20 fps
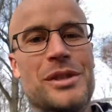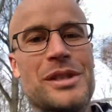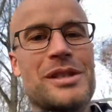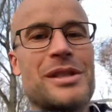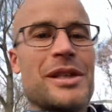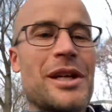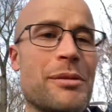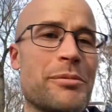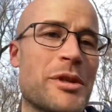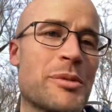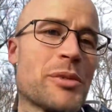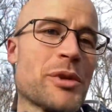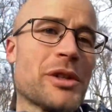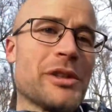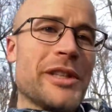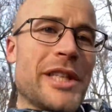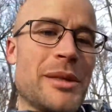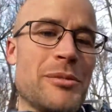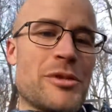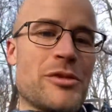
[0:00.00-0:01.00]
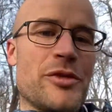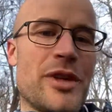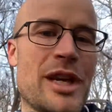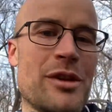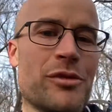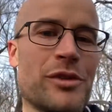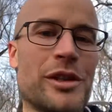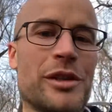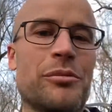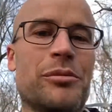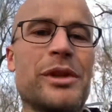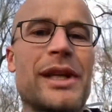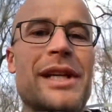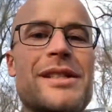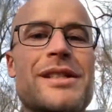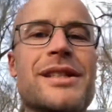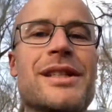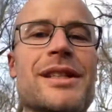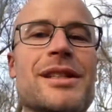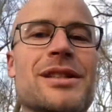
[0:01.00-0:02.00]
To some, he proclaims favor and
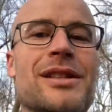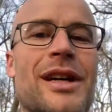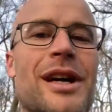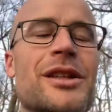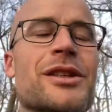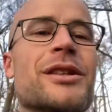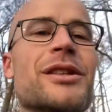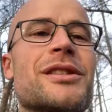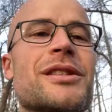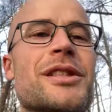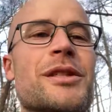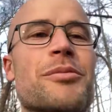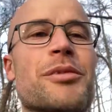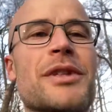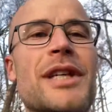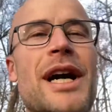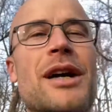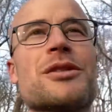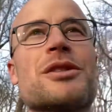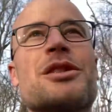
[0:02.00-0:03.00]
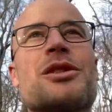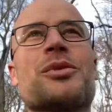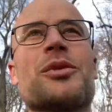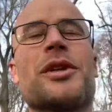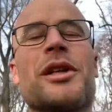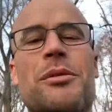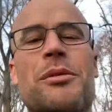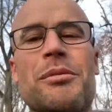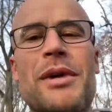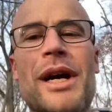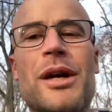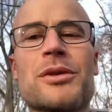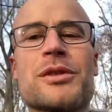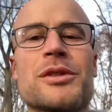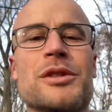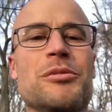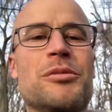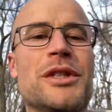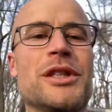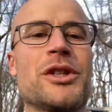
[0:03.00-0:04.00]
blessing, and to others, he pronounces what amount
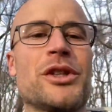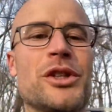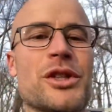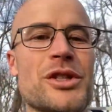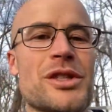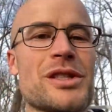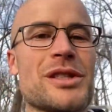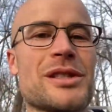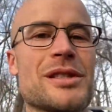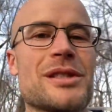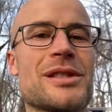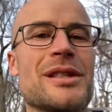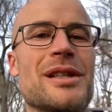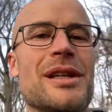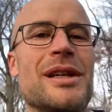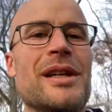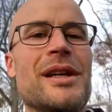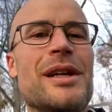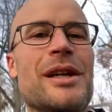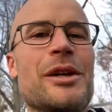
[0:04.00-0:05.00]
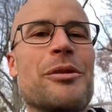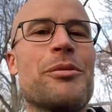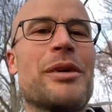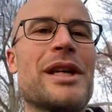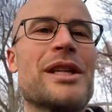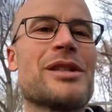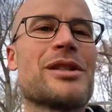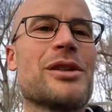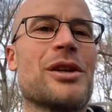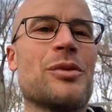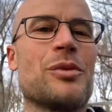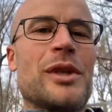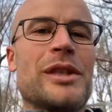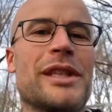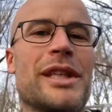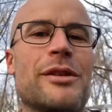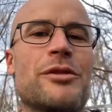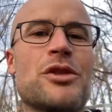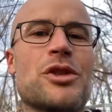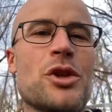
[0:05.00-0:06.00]
to be curses based on what
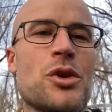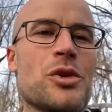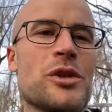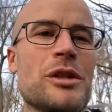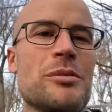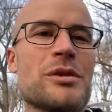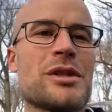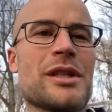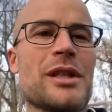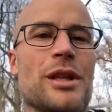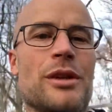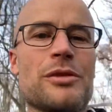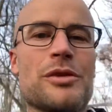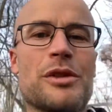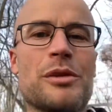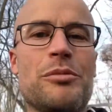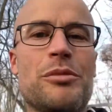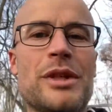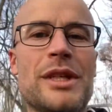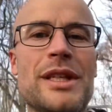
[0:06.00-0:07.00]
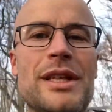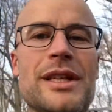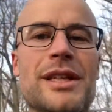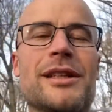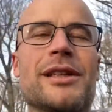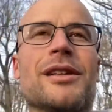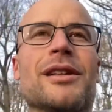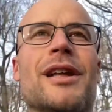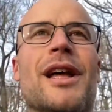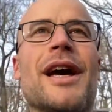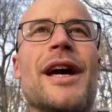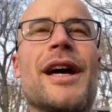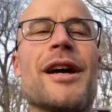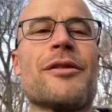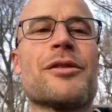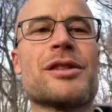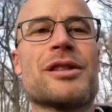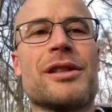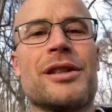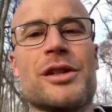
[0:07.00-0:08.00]
they have shown themselves to be in their
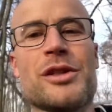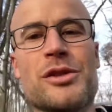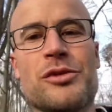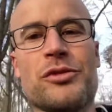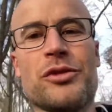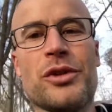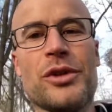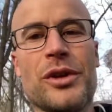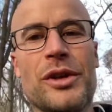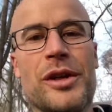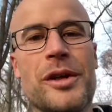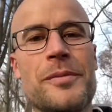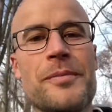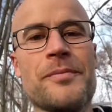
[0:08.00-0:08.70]
lives thus far.